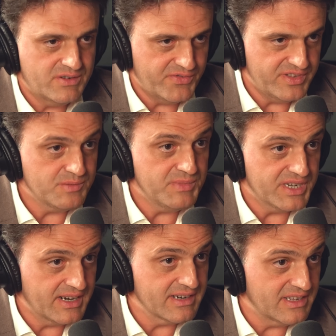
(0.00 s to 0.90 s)
of this
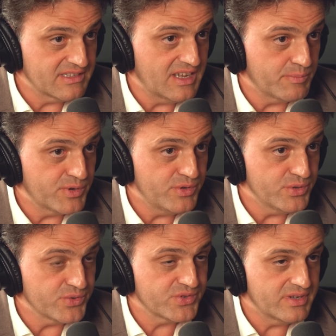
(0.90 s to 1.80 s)
mineral that are
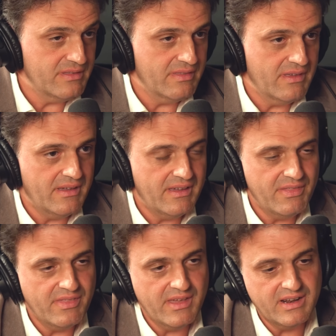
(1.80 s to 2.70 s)
produced in the
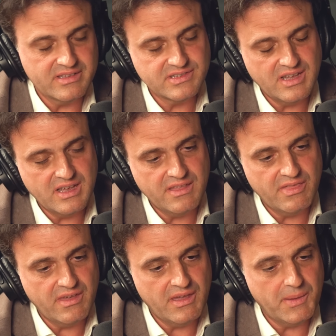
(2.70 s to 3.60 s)
in the let's say in
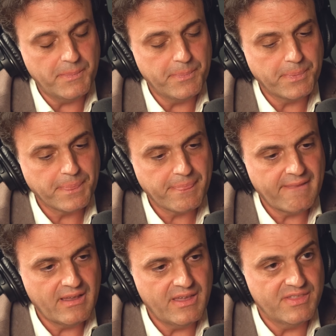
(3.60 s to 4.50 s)
the
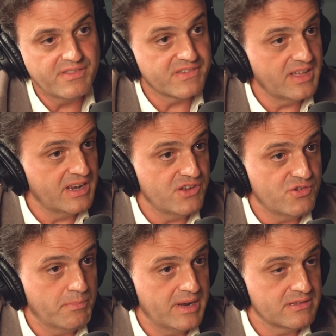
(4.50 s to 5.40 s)
in the
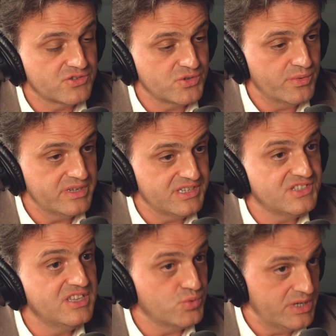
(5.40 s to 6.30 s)
desalination plant. So this is
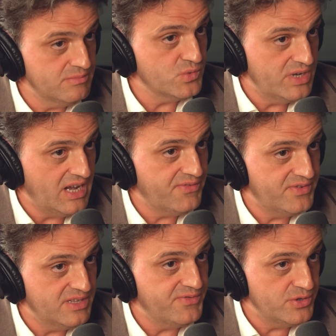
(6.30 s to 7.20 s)
the dream we have
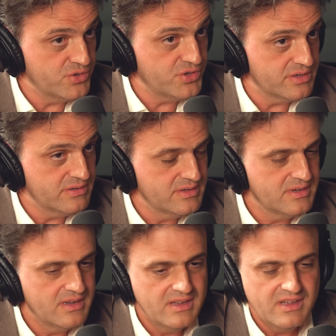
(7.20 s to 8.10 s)
in the future.
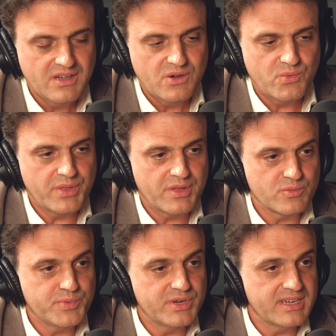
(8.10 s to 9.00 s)

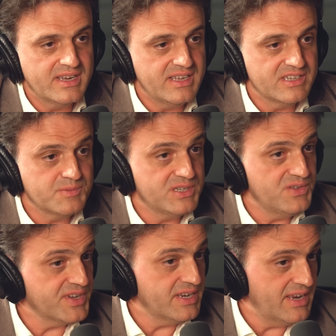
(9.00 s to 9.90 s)
Without putting any
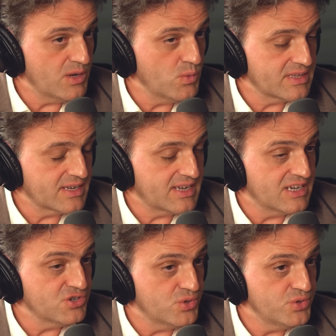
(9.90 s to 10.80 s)
specific name, what I can
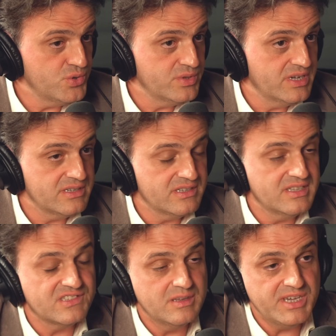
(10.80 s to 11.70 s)
assure you that is the
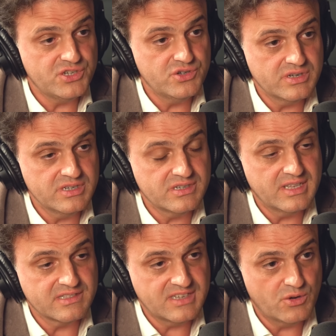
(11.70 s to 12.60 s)
estimation is
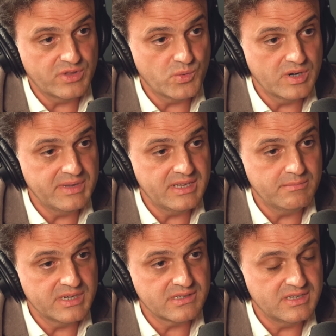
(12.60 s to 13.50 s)
that Saudi will be
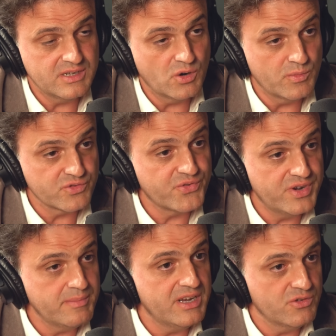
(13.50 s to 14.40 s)
investing almost three
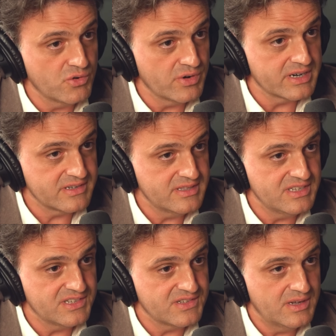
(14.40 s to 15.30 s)
billion dollars in
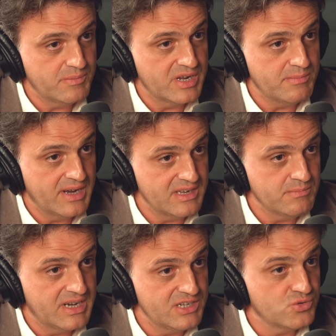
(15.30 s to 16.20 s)
this uh, brine mining
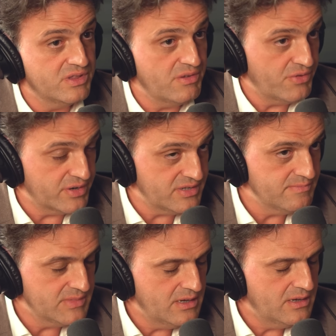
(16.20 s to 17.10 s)
by 2030
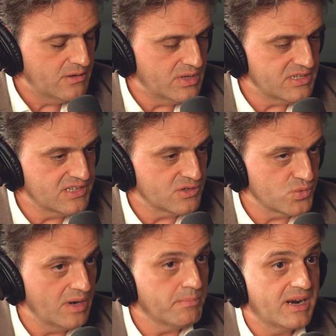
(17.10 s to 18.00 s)
what is as
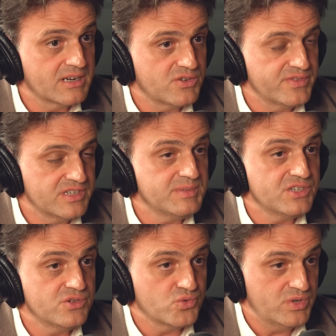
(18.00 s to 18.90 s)
well part of this
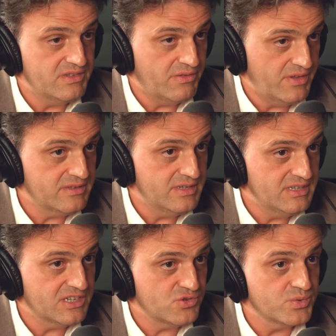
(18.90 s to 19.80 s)
Vision 2030,
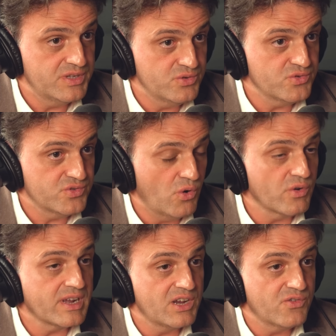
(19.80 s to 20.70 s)
just to reduce all
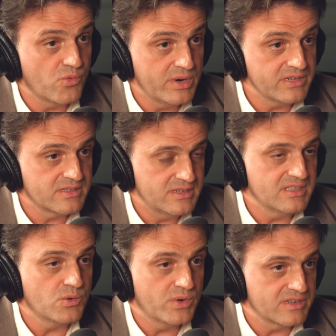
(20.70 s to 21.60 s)
kind of waste in
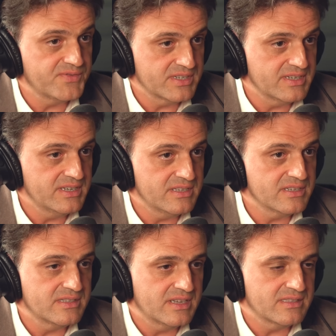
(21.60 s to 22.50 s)
the water facilities
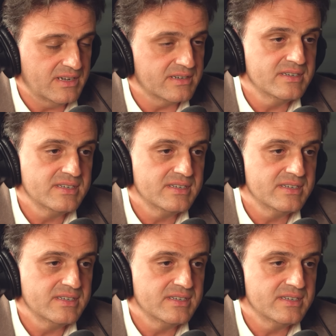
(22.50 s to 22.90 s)
that are